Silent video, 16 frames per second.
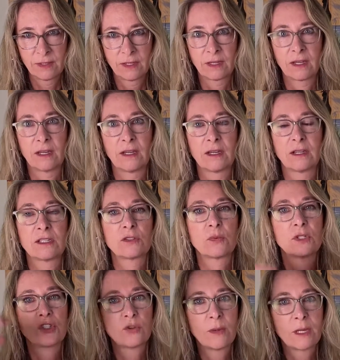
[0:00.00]
Okay, because
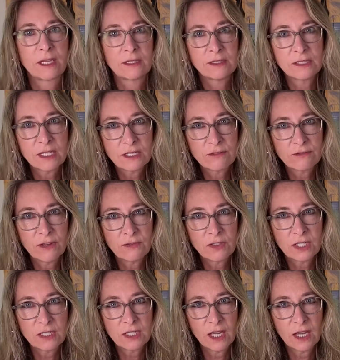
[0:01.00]
once you're making
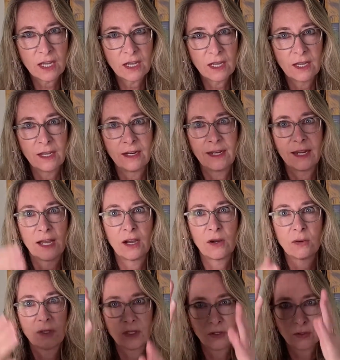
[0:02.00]
$650 a day,
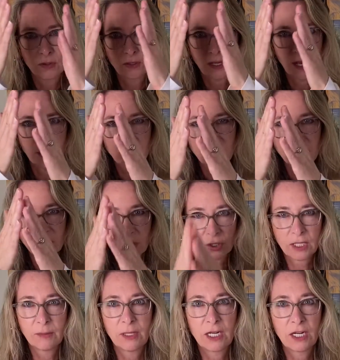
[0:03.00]
now your options are
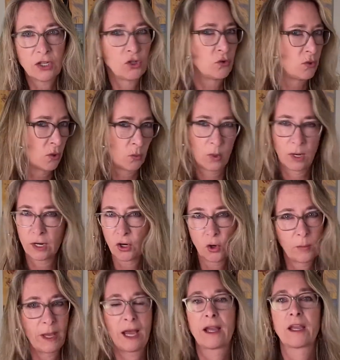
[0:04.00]
limited. You don't want to go
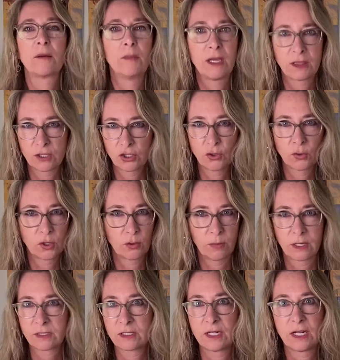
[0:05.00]
back and make the
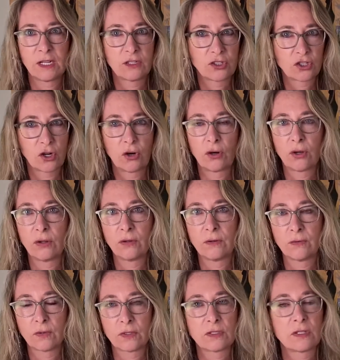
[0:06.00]
$200 a day and start all
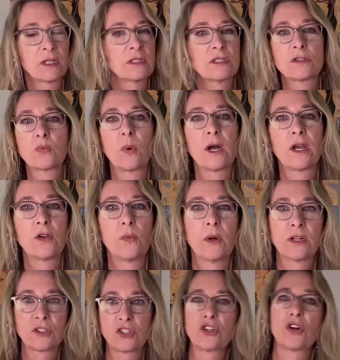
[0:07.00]
over. So this is why you
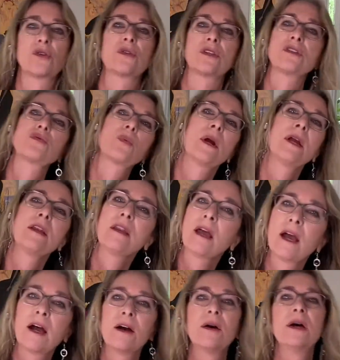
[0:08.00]
want to start this right
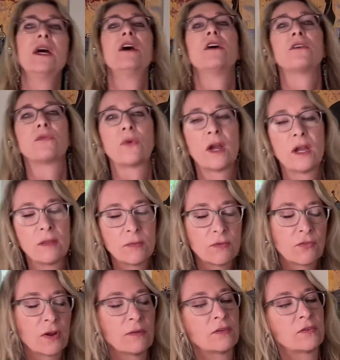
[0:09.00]
now,
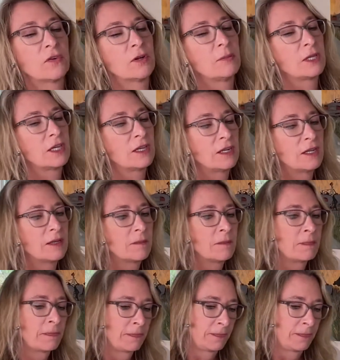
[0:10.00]
right from the very beginning,